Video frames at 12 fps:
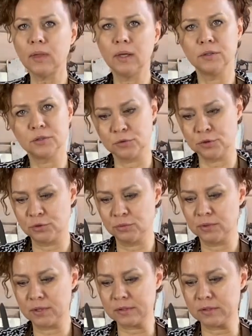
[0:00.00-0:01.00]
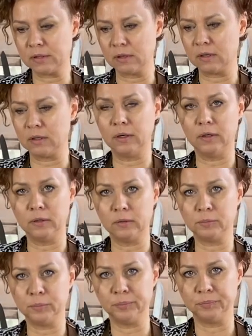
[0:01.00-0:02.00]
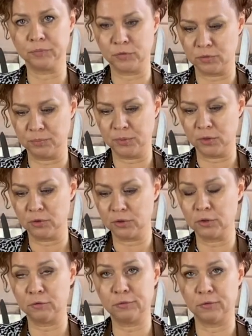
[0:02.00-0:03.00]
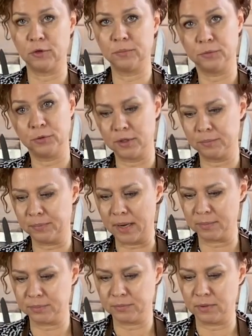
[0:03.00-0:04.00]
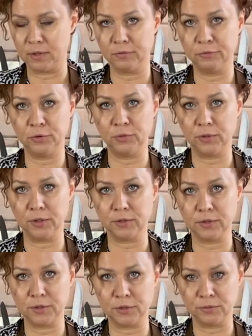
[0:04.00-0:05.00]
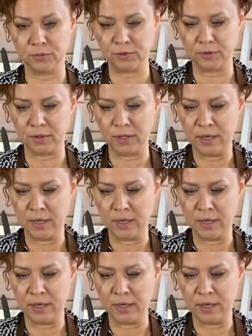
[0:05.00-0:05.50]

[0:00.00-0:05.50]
So as soon as our pierogi are formed, we can pop a few into the